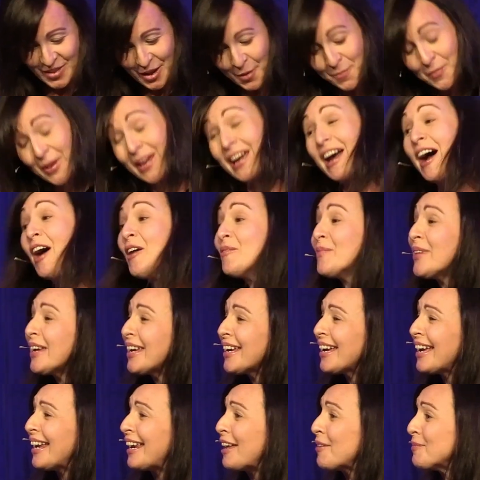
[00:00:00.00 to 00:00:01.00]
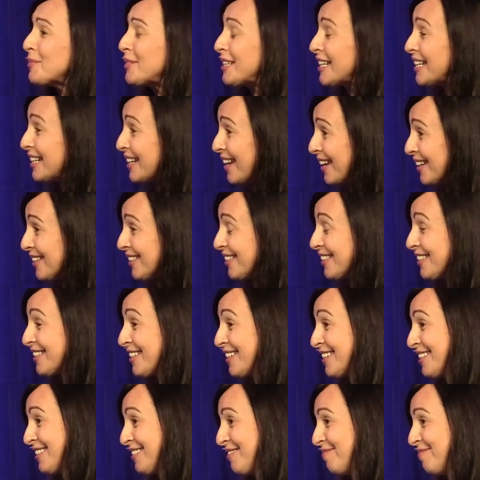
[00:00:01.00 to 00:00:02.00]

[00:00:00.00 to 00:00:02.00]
Becoming an empty nester,